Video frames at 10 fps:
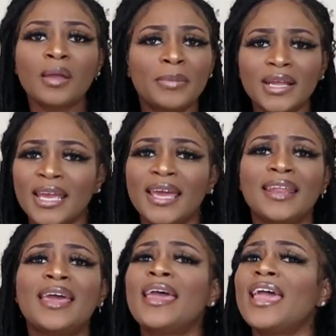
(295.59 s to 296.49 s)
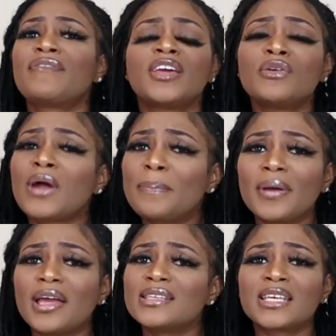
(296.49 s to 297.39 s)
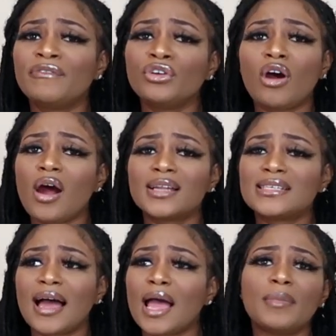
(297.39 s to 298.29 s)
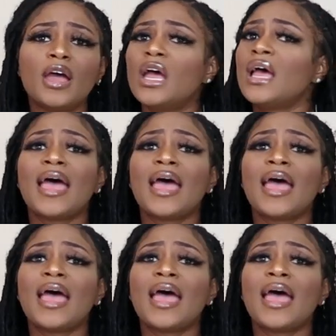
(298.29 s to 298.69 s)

But again, if any rep is giving you a hard time,